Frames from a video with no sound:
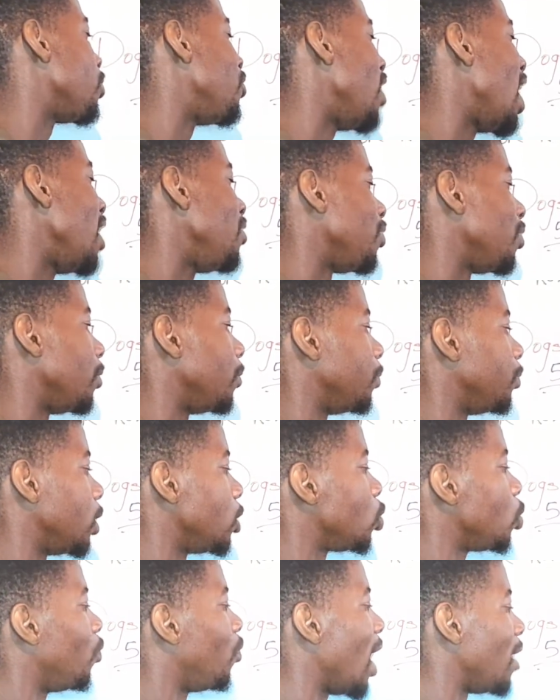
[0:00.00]

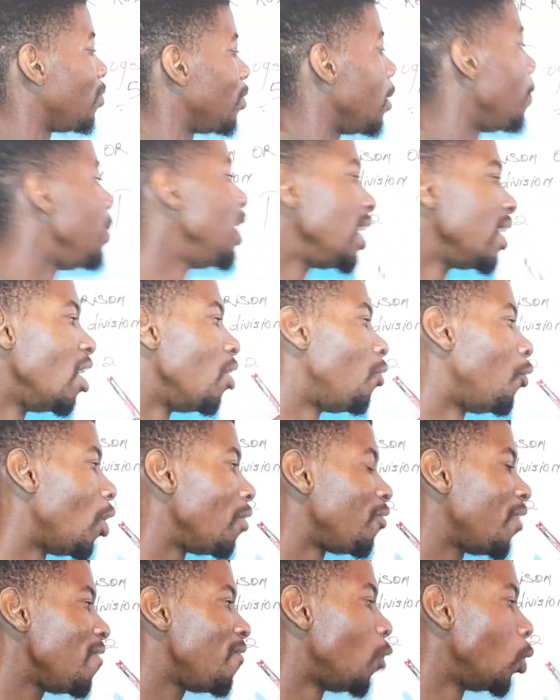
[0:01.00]
5:5, meaning
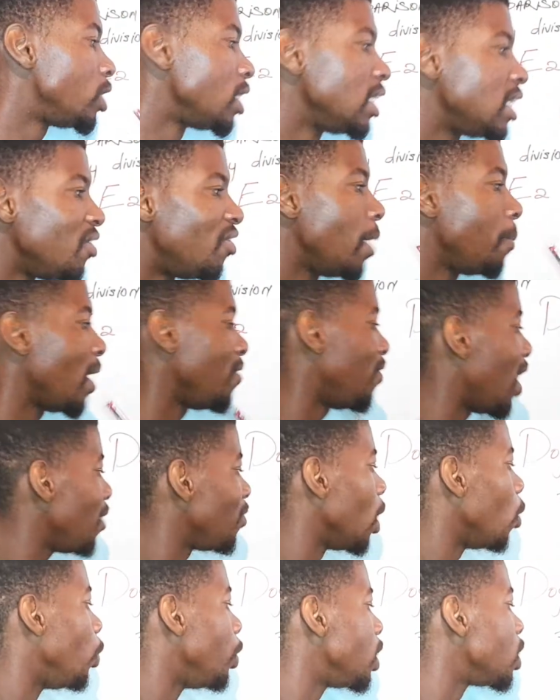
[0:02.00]
540 divided by
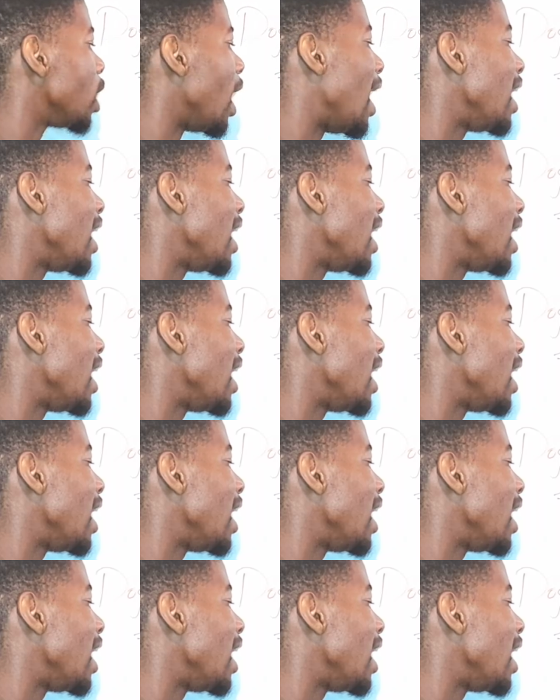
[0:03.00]
5, which is